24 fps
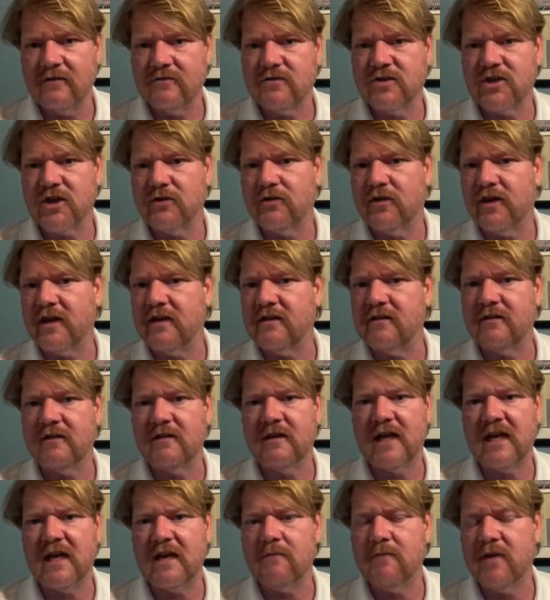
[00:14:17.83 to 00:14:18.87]
so that
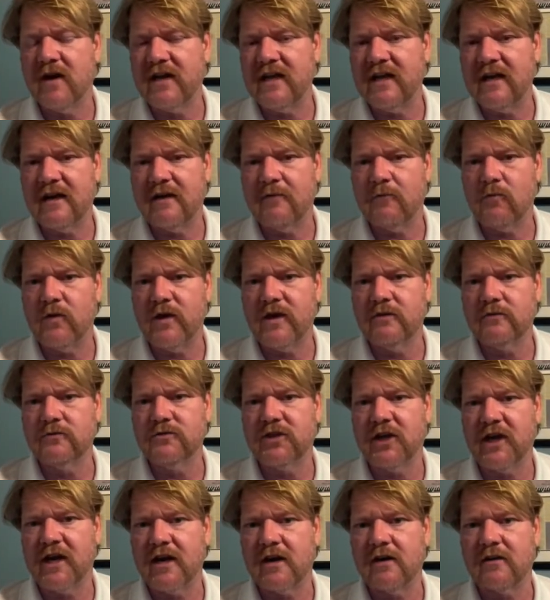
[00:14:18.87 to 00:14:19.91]
anybody in a
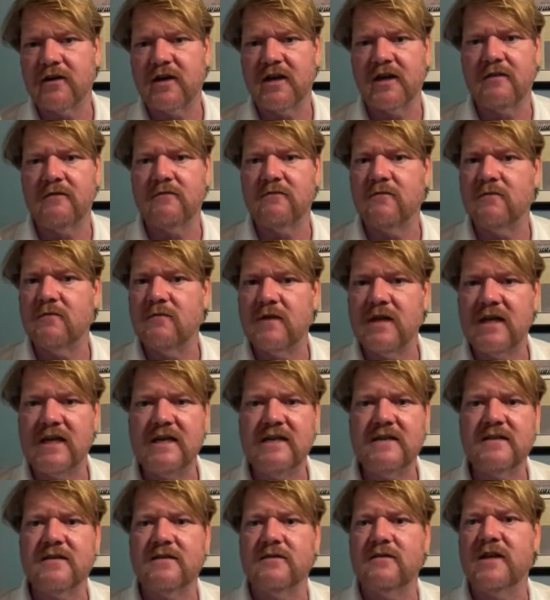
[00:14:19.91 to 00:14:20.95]
wheelchair can
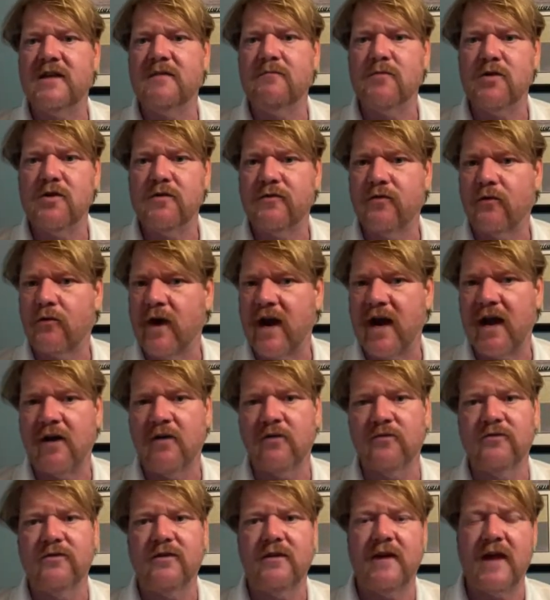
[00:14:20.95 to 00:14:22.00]
easily move
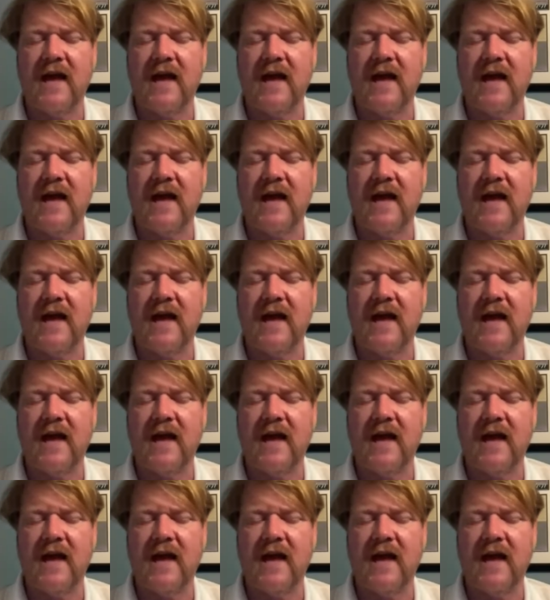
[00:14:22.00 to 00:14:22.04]
around,